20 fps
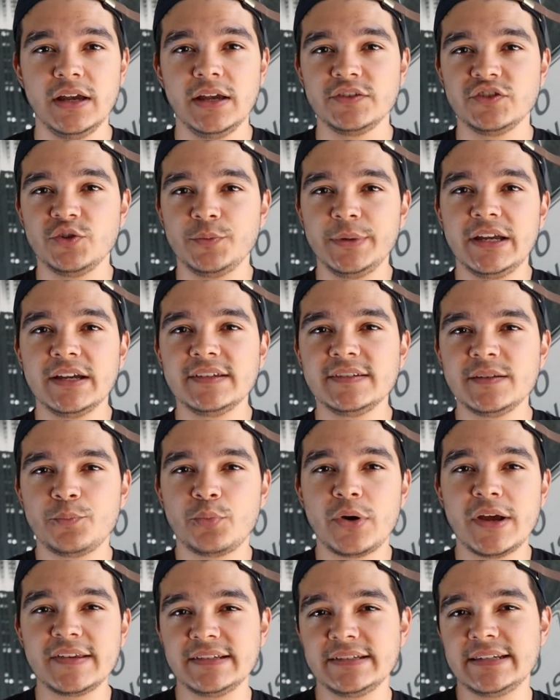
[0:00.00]
So because the
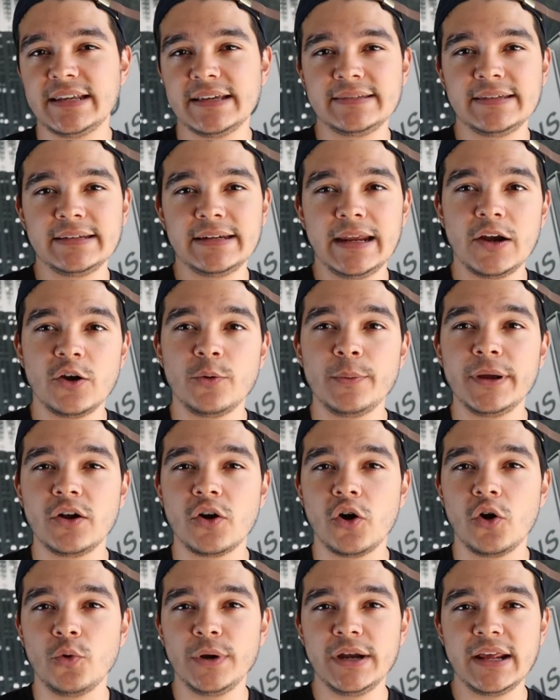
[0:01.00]
present tense in Arabic
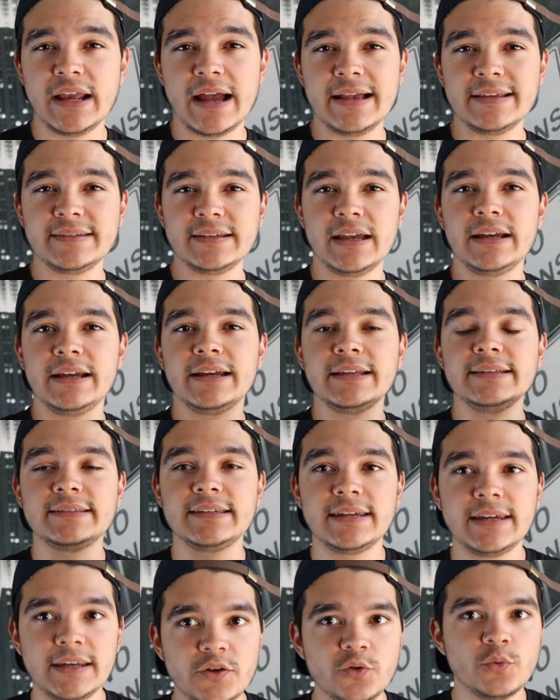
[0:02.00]
already has a
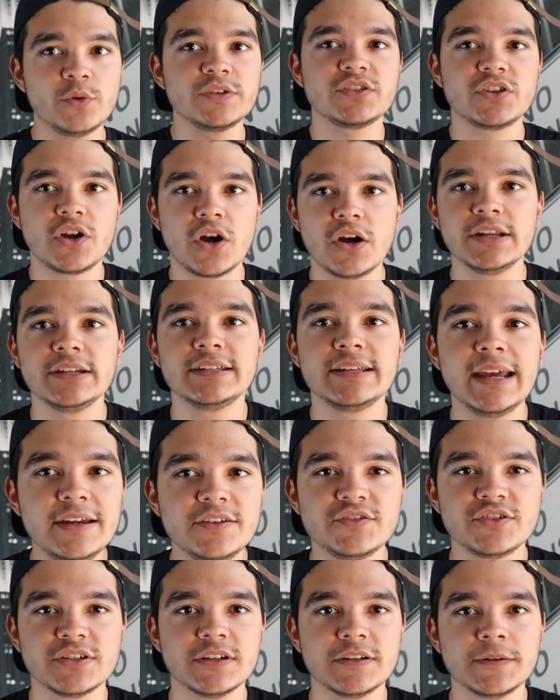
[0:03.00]
continuous
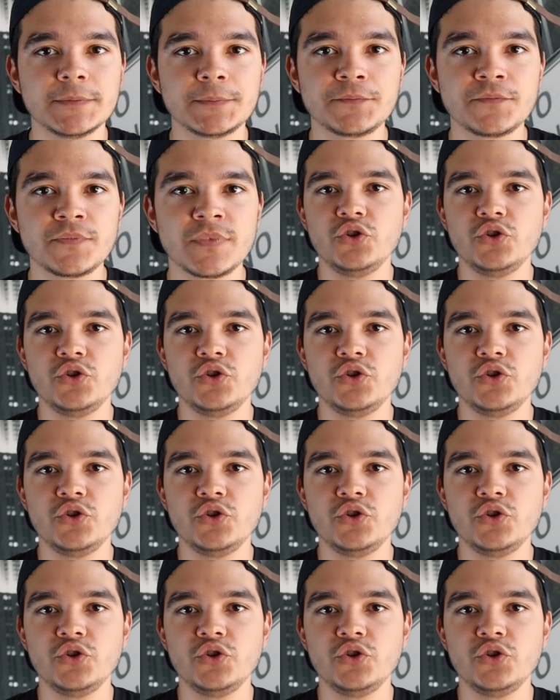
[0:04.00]
connotation,